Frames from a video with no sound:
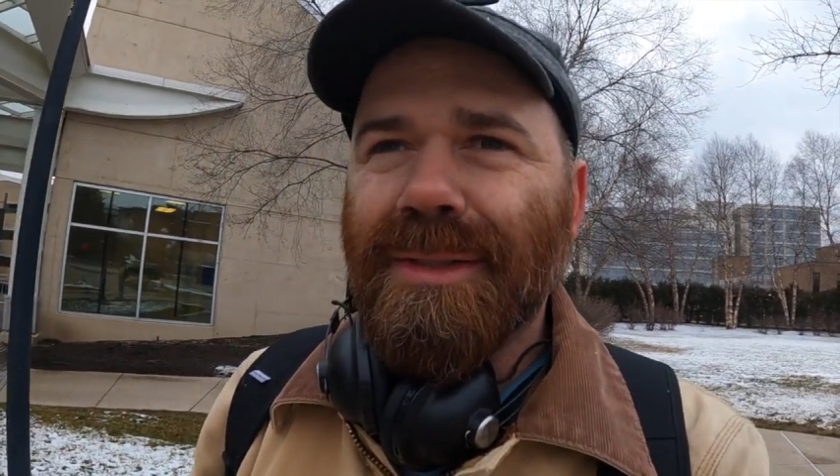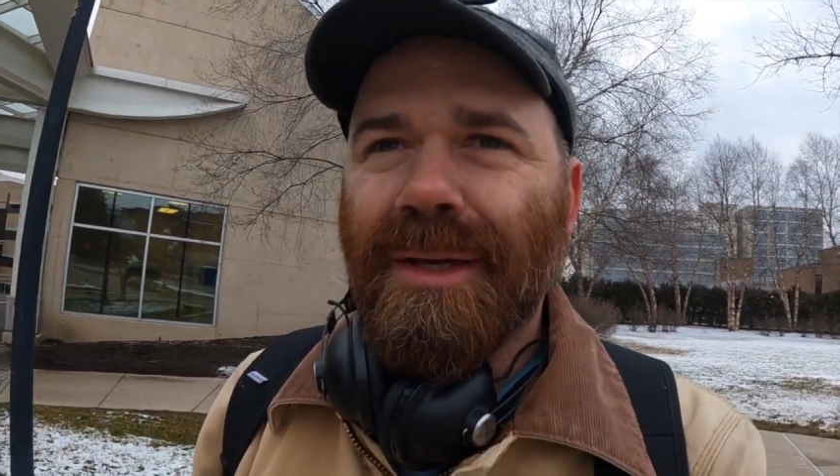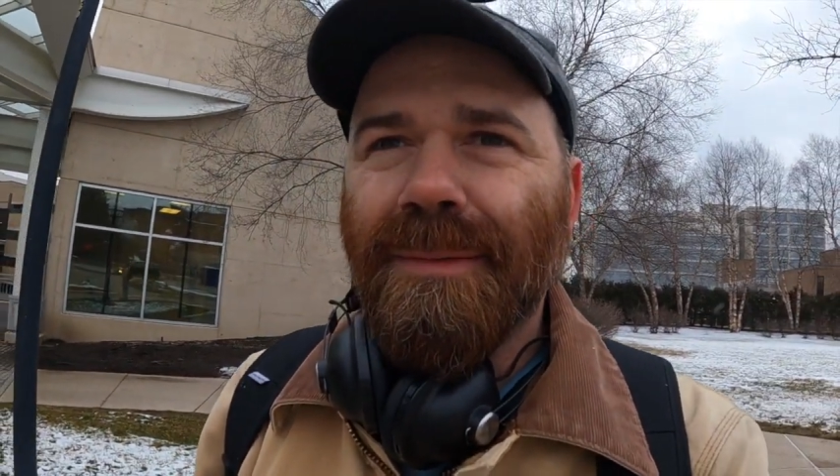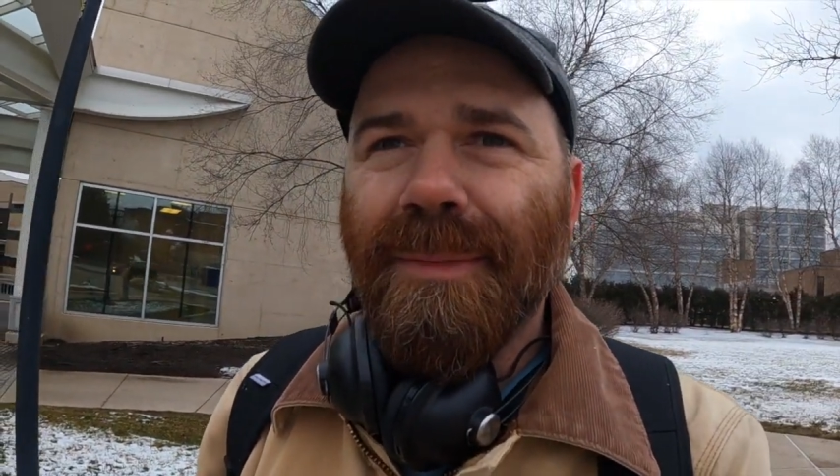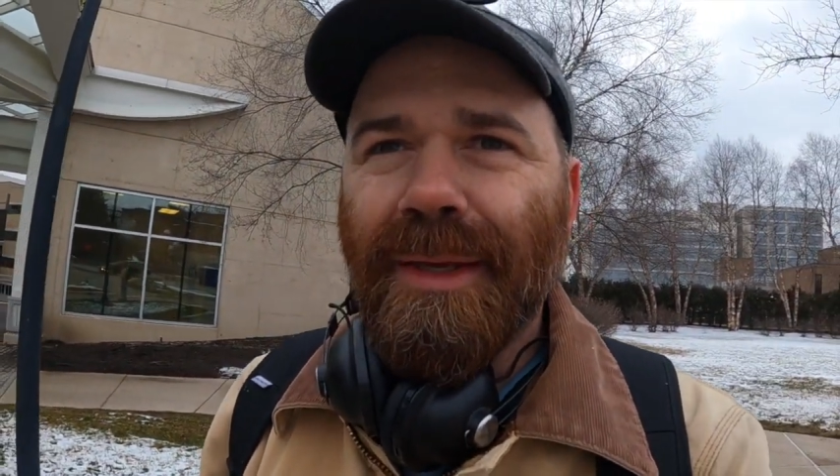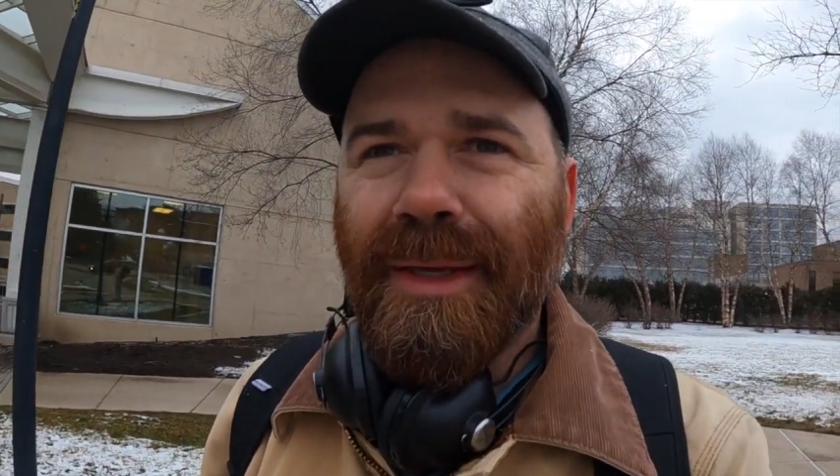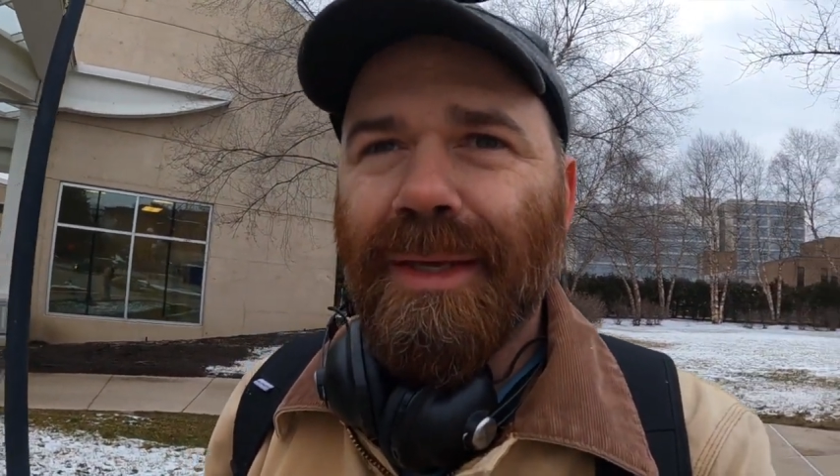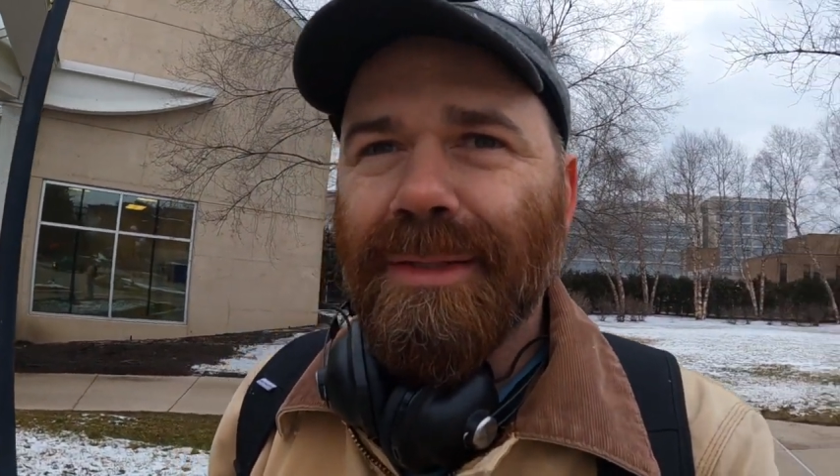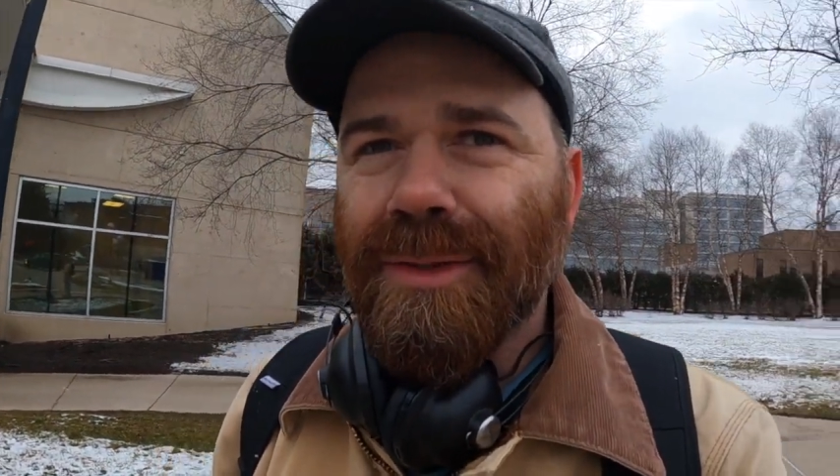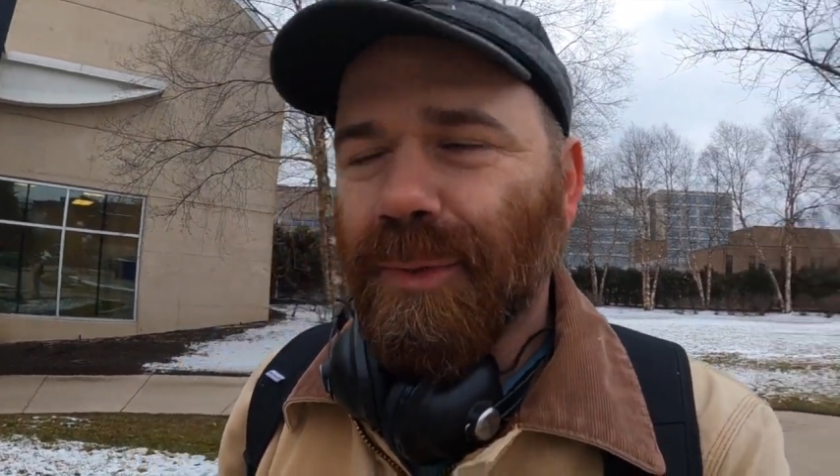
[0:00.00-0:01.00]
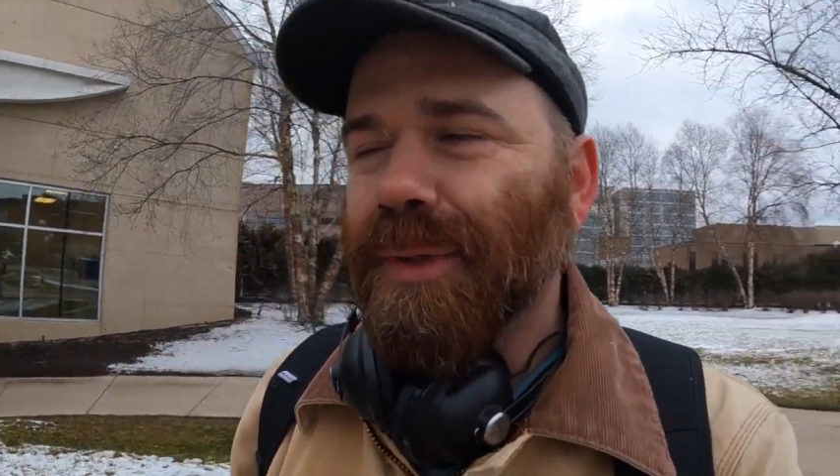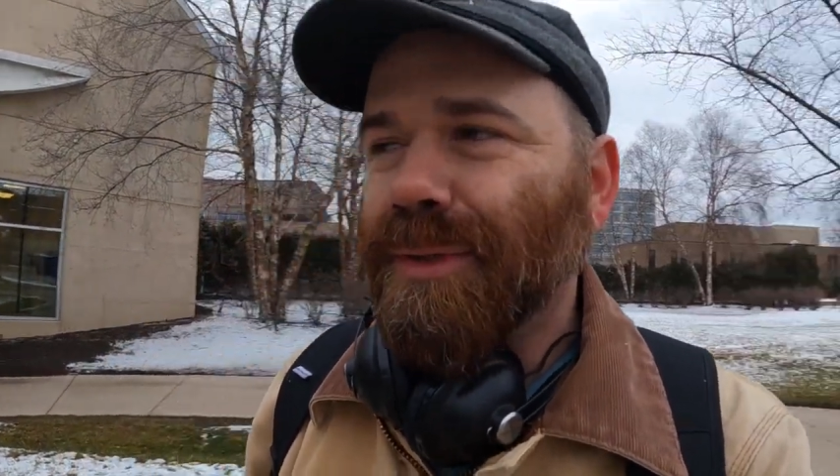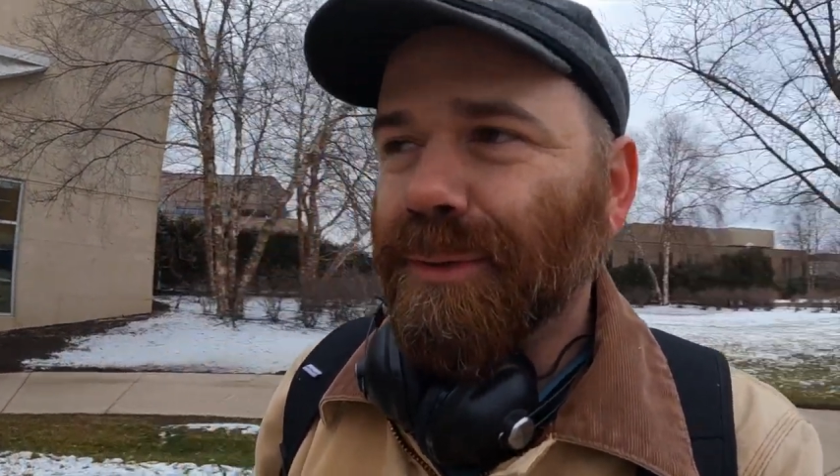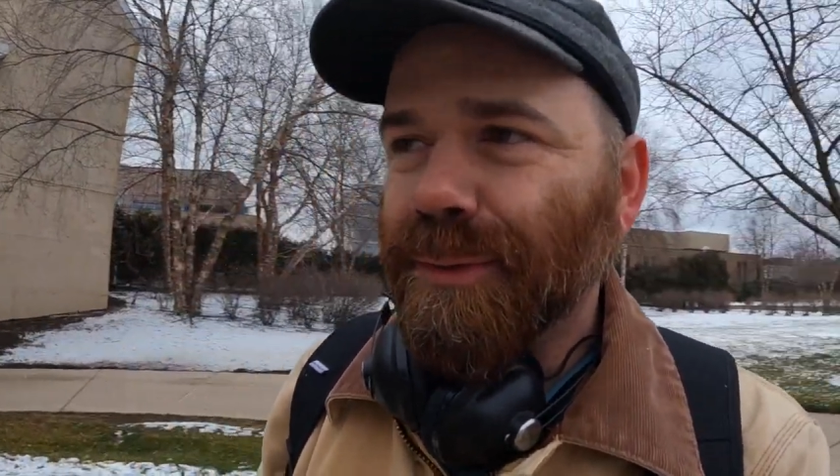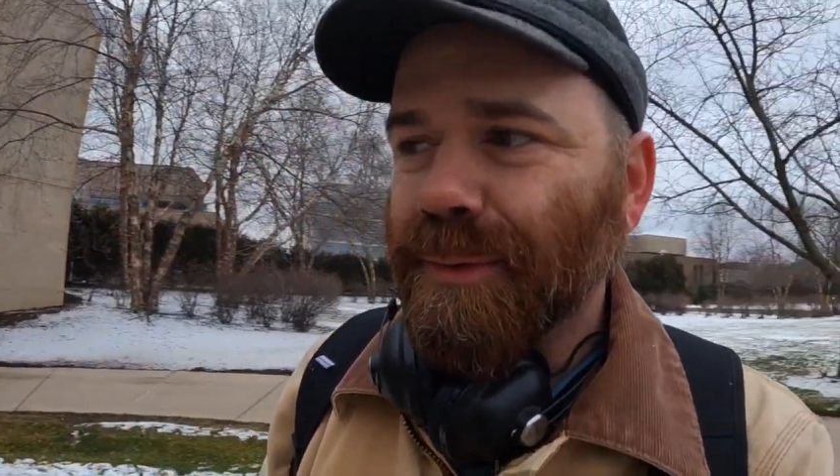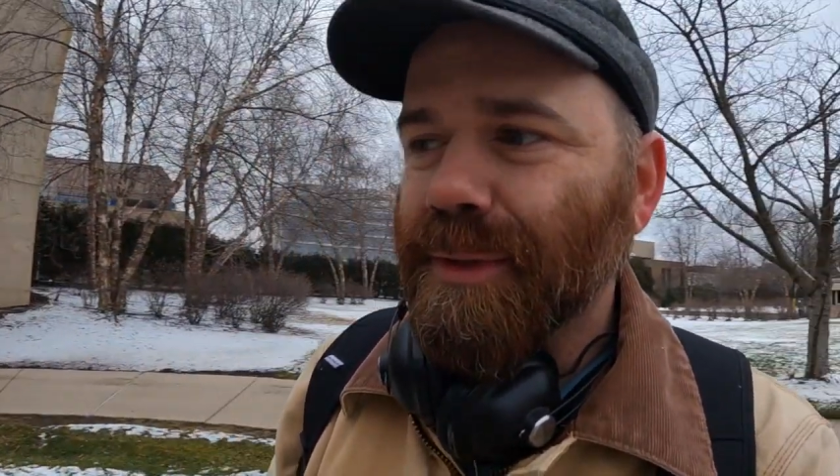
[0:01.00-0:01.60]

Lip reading: them that he is going to